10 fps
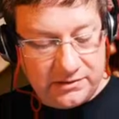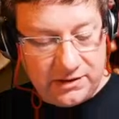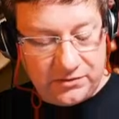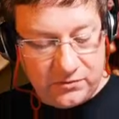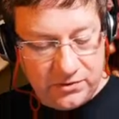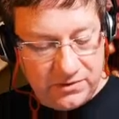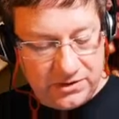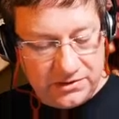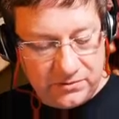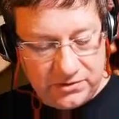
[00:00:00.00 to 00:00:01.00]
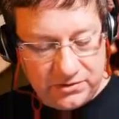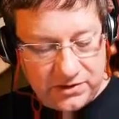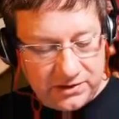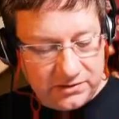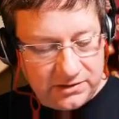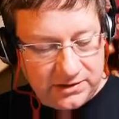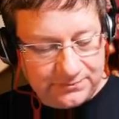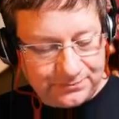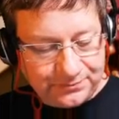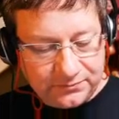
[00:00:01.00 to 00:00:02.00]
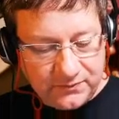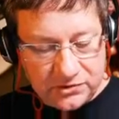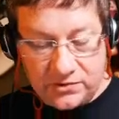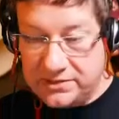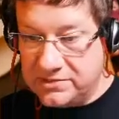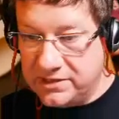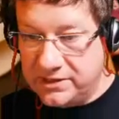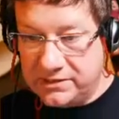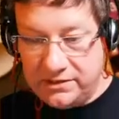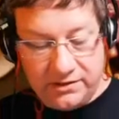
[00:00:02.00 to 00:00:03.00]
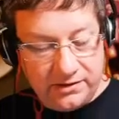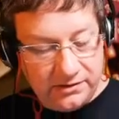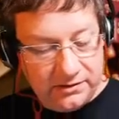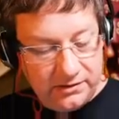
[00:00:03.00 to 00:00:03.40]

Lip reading: other room that I did with the dragon in it, the dragon's egg.